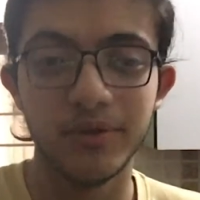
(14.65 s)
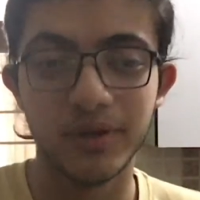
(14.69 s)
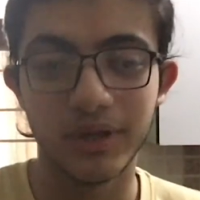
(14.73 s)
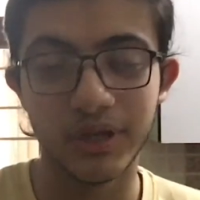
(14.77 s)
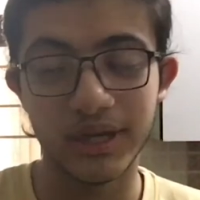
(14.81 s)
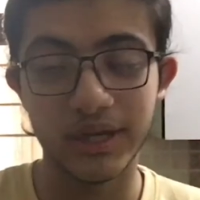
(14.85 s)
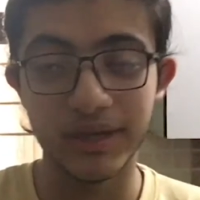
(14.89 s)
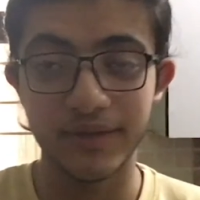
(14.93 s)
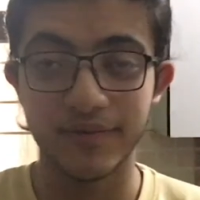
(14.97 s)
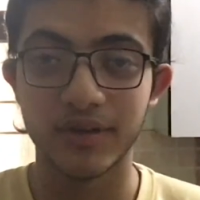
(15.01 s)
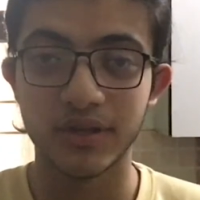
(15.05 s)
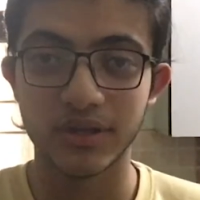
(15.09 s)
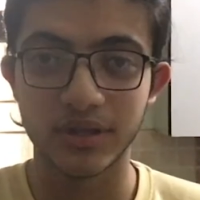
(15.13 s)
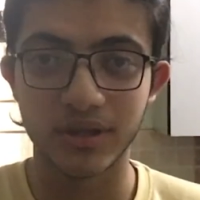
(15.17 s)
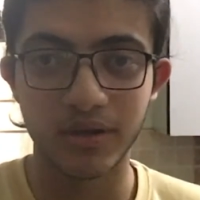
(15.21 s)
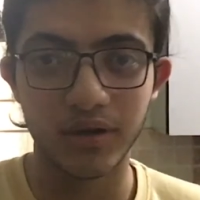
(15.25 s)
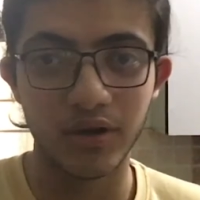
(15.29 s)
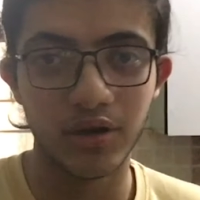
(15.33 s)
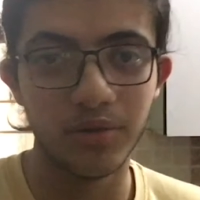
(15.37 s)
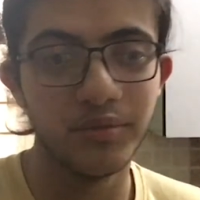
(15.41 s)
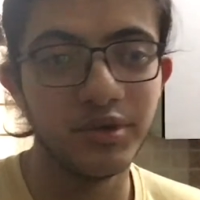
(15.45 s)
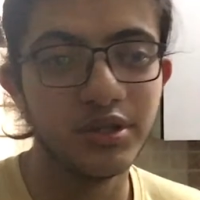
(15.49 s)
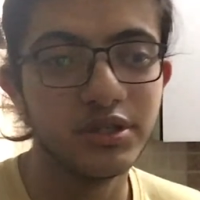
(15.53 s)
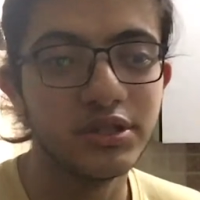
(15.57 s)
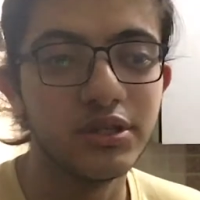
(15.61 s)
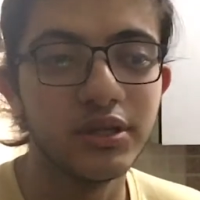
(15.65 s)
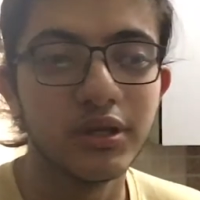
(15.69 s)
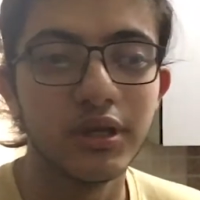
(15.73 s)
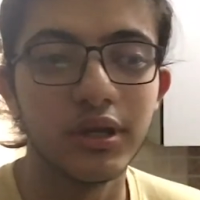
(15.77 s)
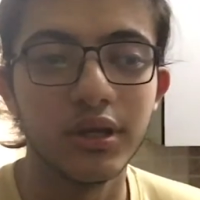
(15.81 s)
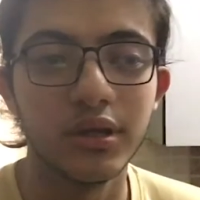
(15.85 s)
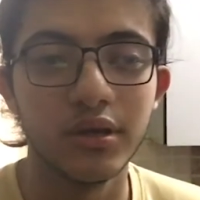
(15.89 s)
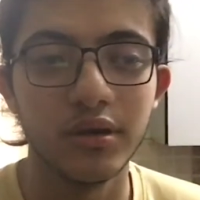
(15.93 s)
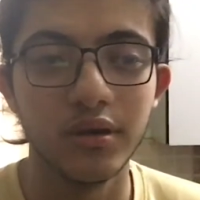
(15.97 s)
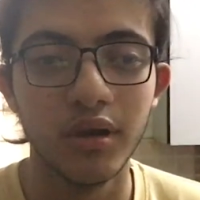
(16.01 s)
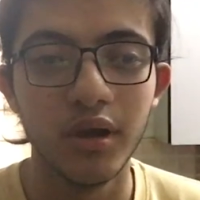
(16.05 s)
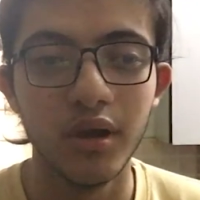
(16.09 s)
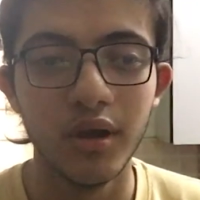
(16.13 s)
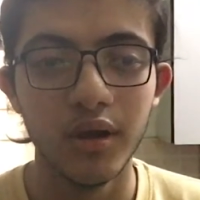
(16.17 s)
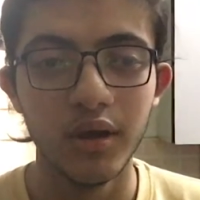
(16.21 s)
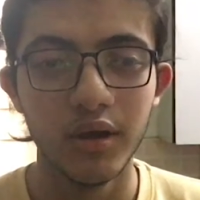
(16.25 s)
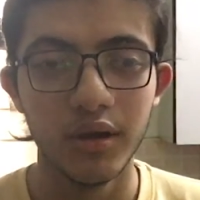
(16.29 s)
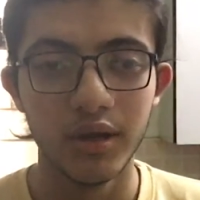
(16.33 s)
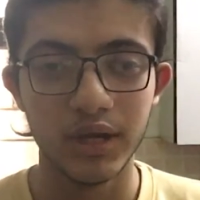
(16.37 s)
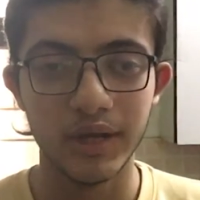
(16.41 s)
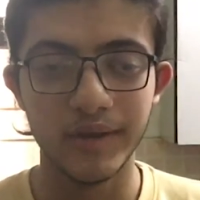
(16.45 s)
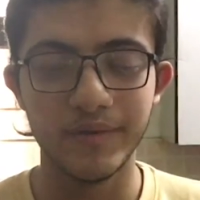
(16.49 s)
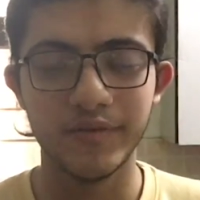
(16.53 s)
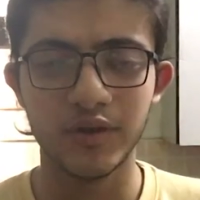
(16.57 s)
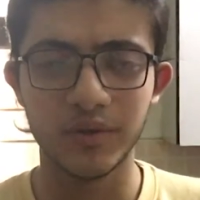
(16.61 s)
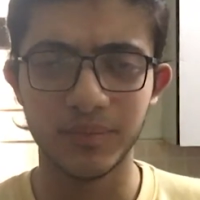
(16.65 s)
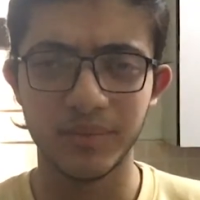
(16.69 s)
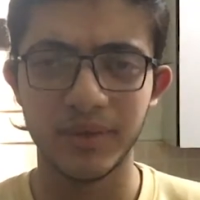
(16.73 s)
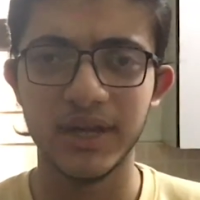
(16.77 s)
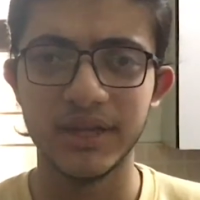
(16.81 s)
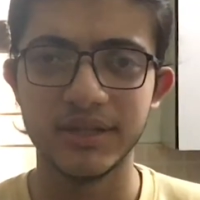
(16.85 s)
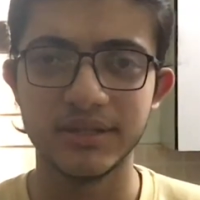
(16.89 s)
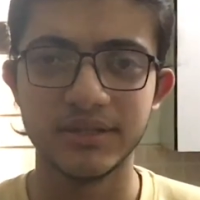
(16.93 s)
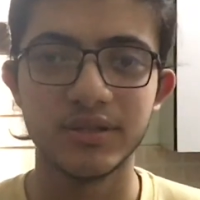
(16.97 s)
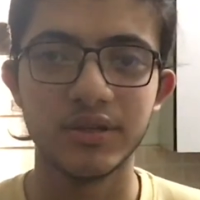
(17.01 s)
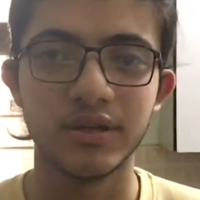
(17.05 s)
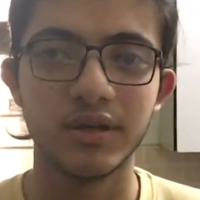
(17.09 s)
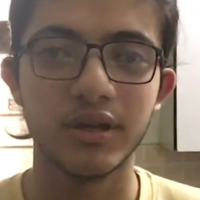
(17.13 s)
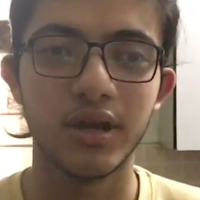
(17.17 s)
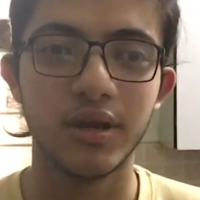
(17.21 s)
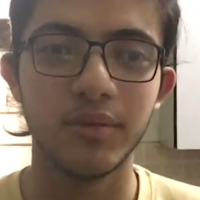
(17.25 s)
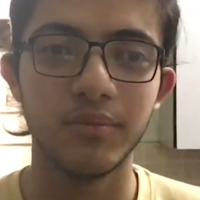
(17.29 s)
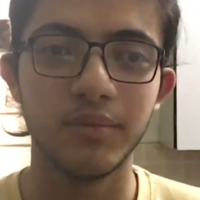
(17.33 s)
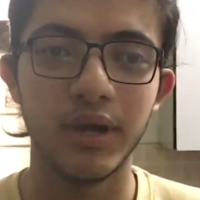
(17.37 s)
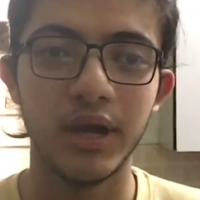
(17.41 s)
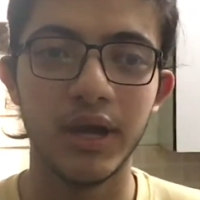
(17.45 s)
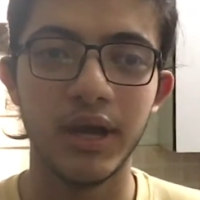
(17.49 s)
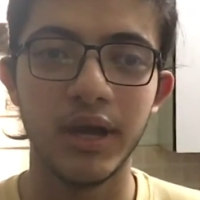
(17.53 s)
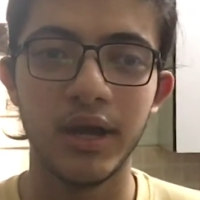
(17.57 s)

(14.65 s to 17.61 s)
You can leave it in the comments, you can leave it on my Instagram,